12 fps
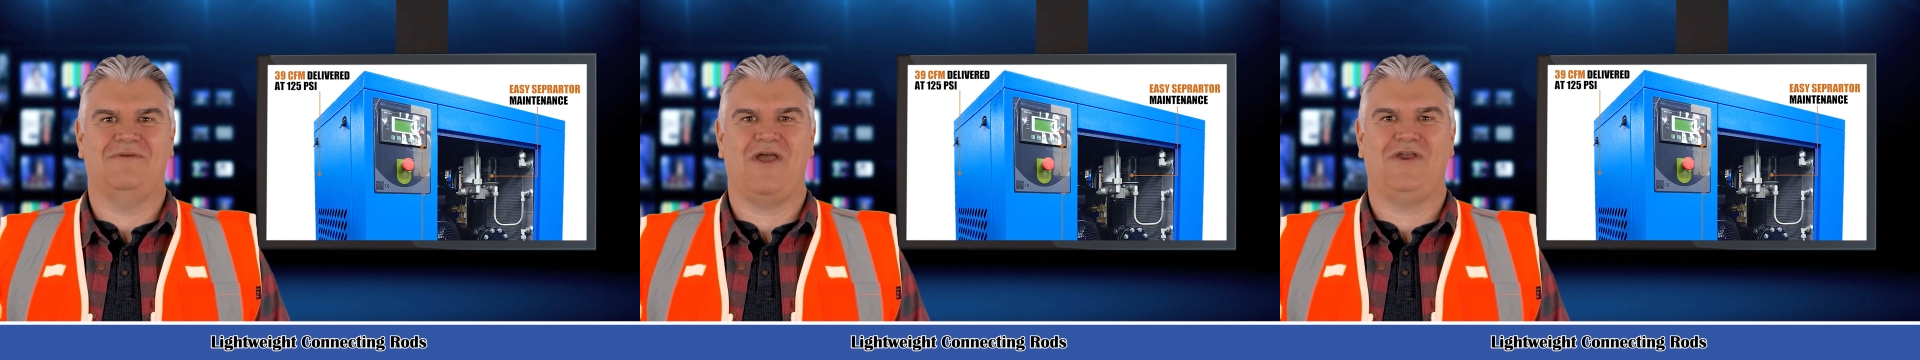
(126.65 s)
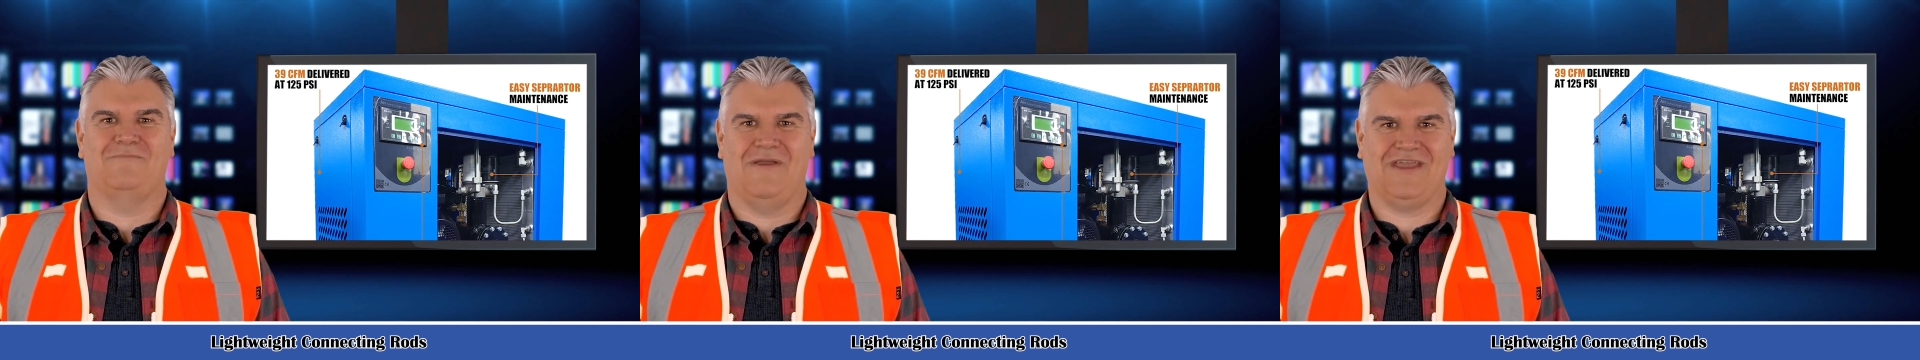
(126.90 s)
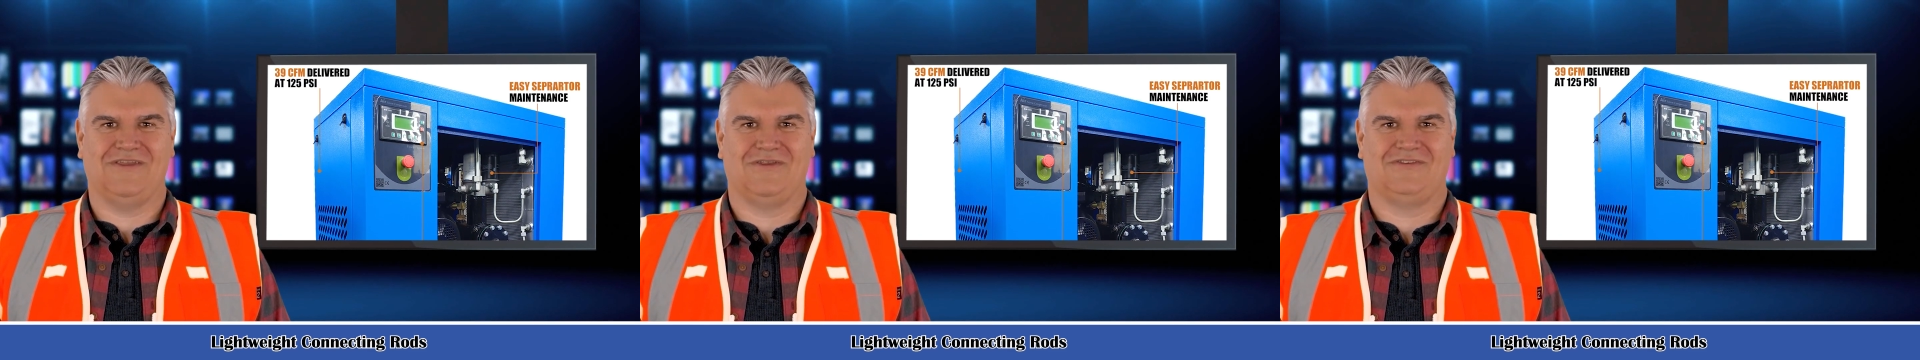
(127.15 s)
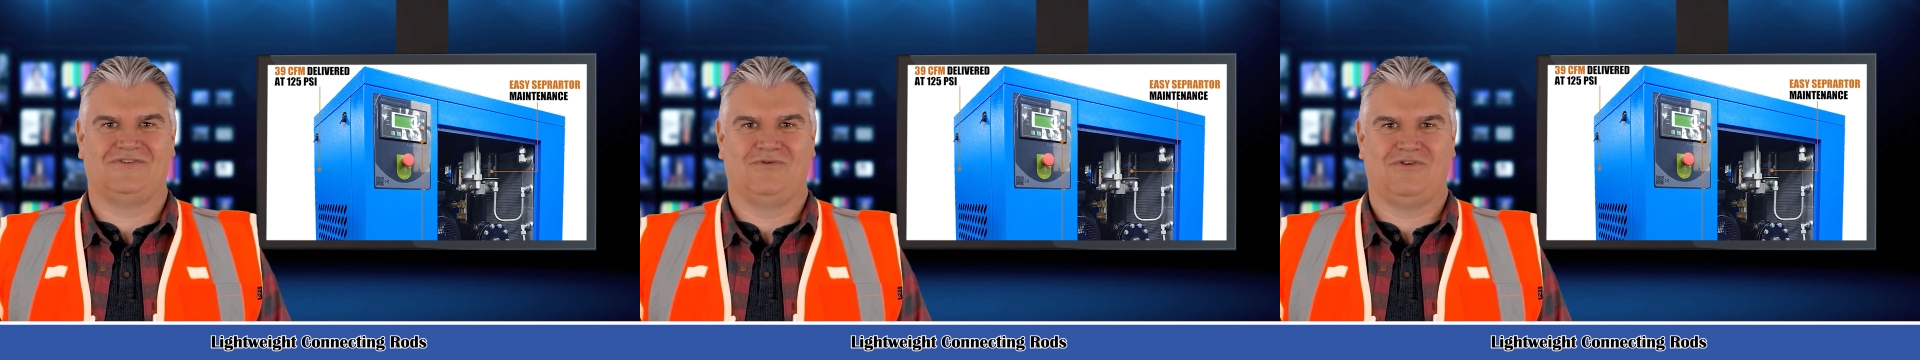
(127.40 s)

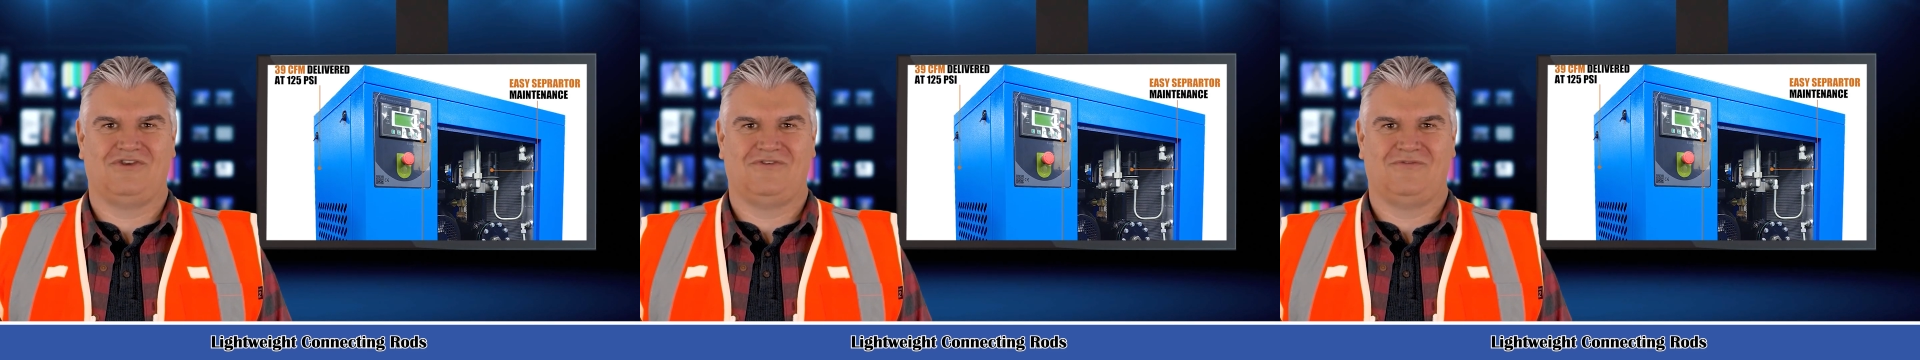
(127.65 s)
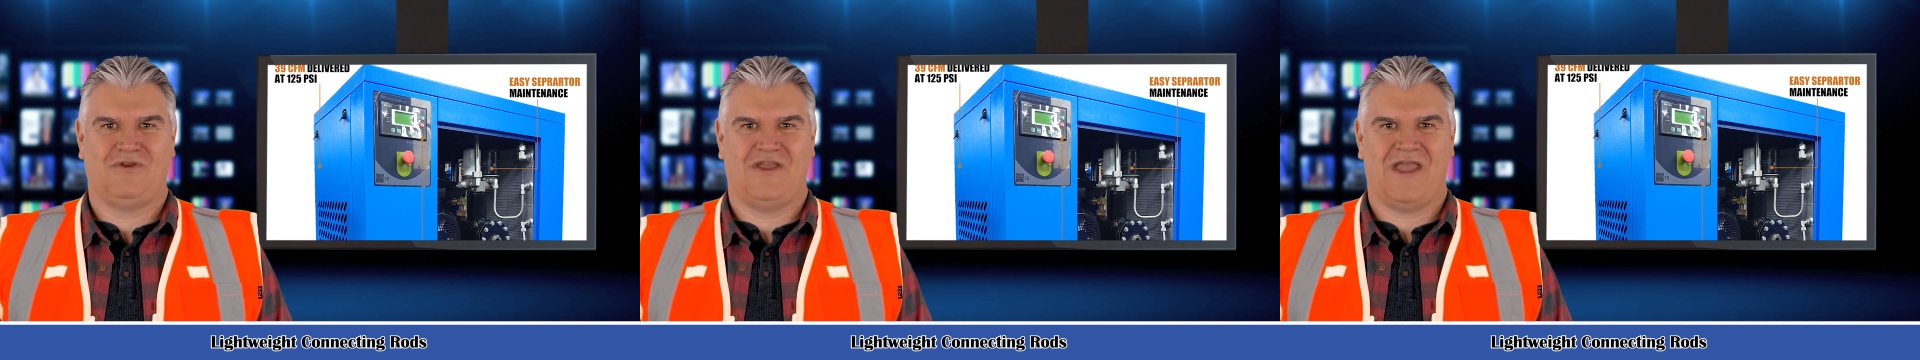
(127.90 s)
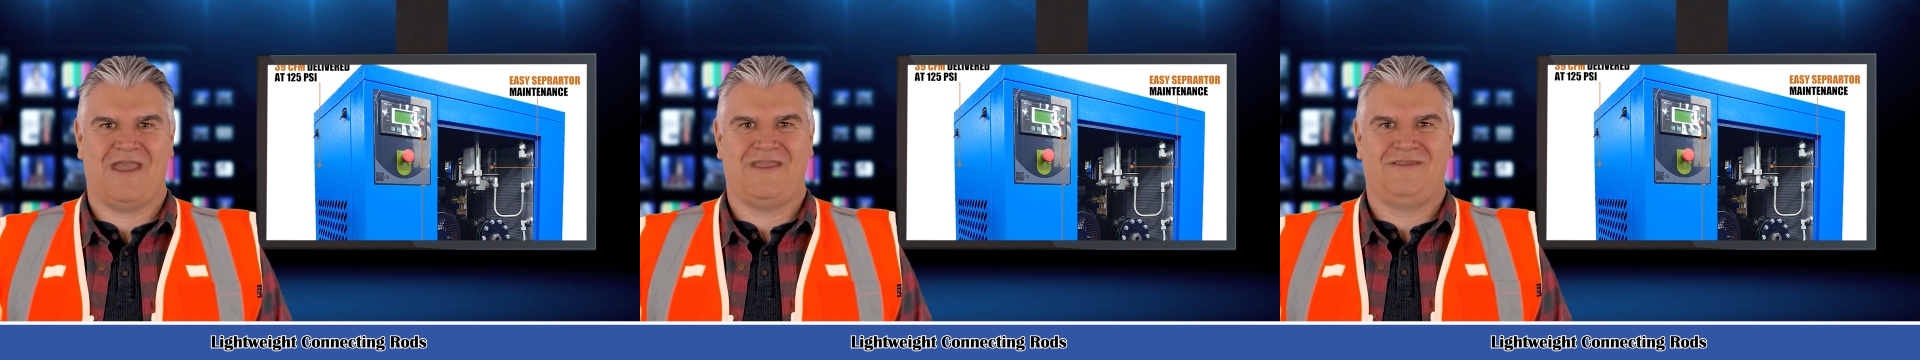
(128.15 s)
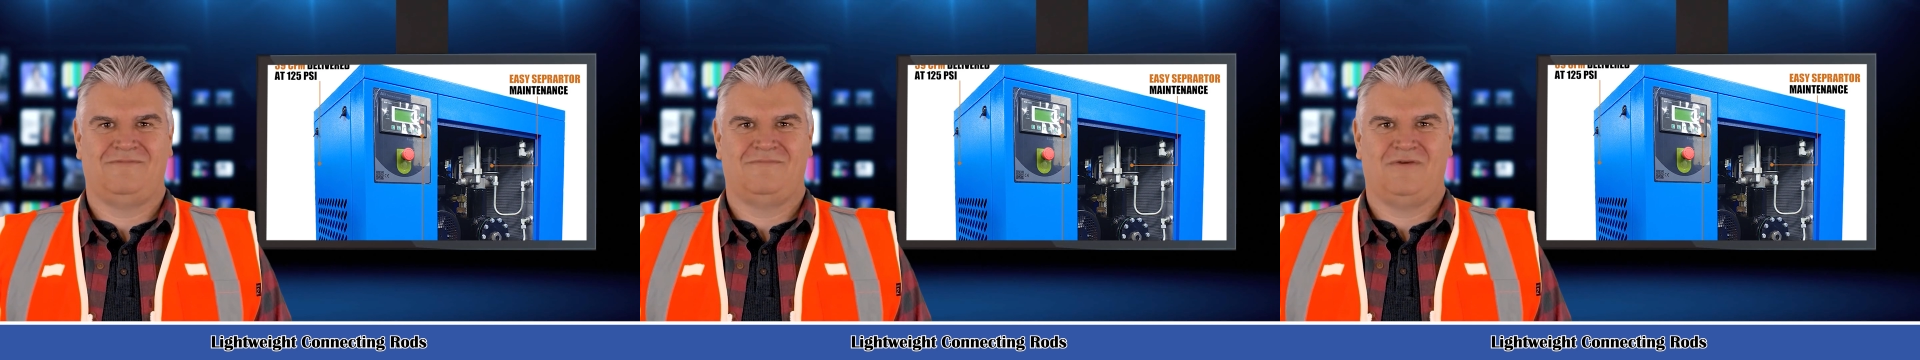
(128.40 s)
automatically switches for high,
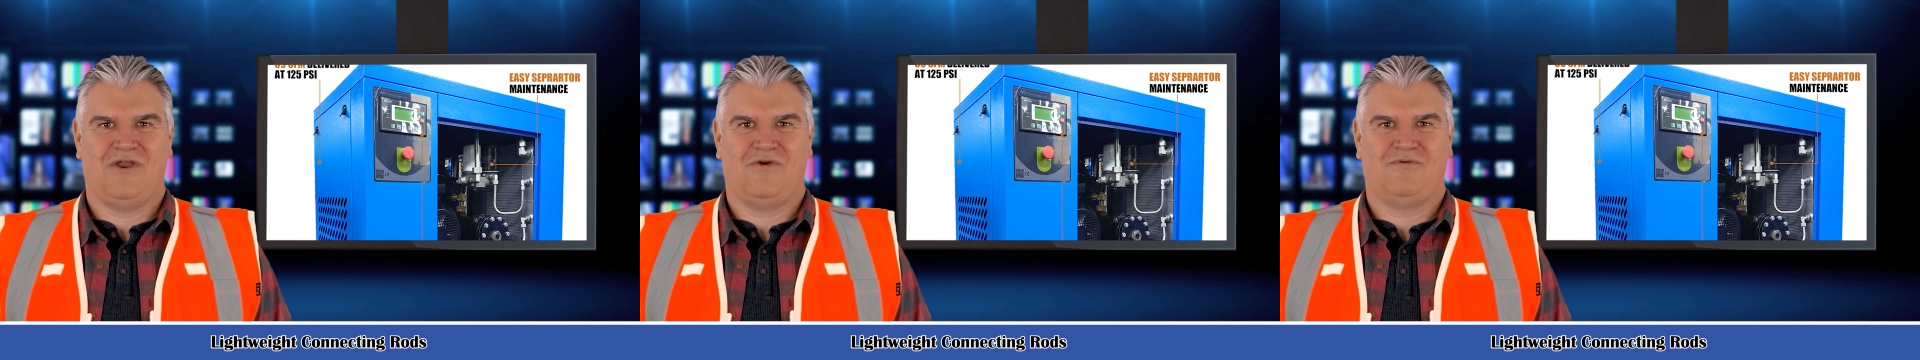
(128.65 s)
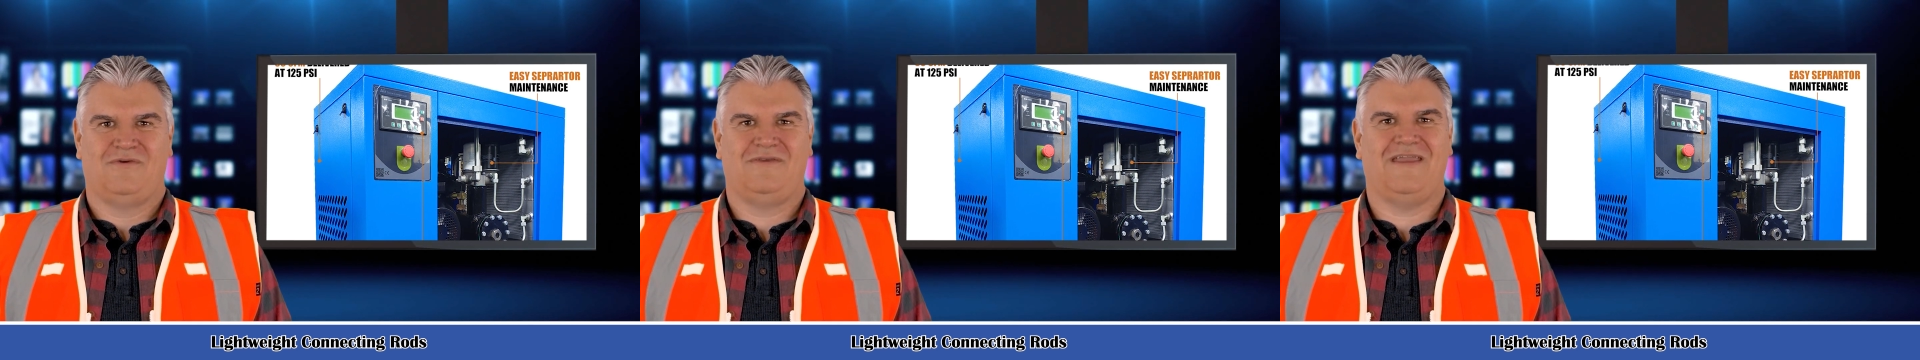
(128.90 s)
low,